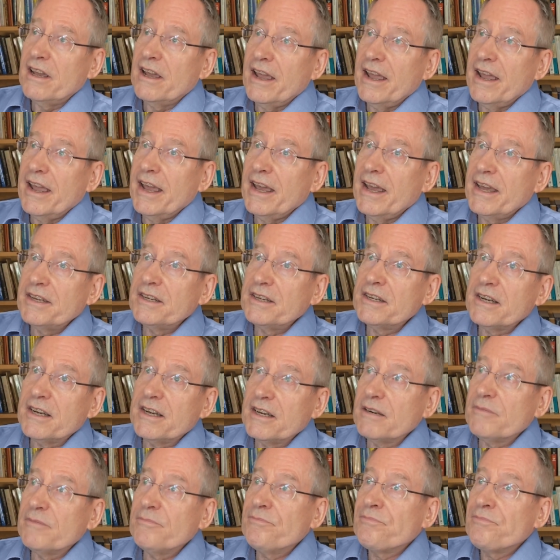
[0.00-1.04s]
and
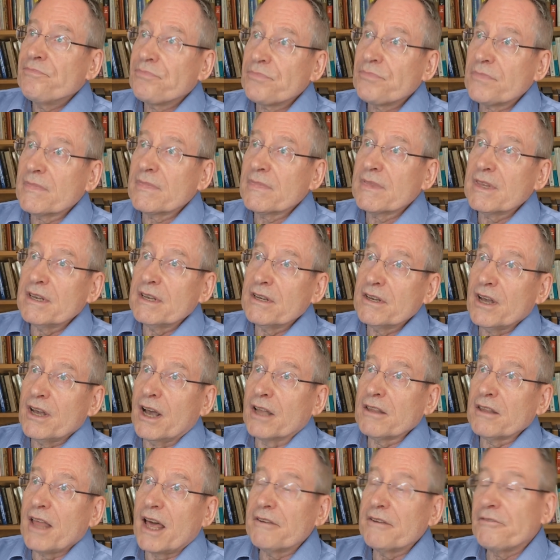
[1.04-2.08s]
um, a
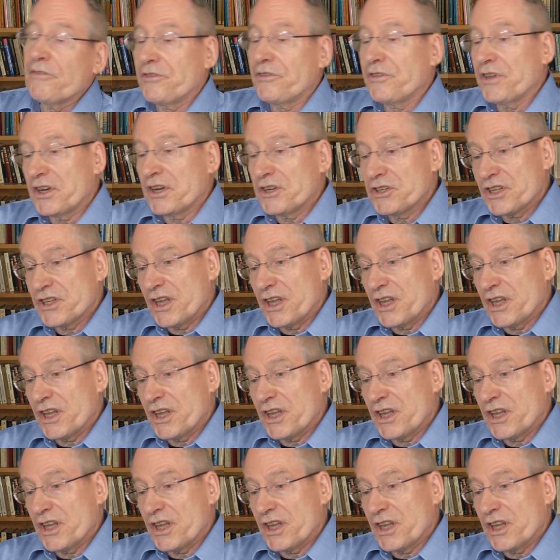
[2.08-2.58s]
lot of the things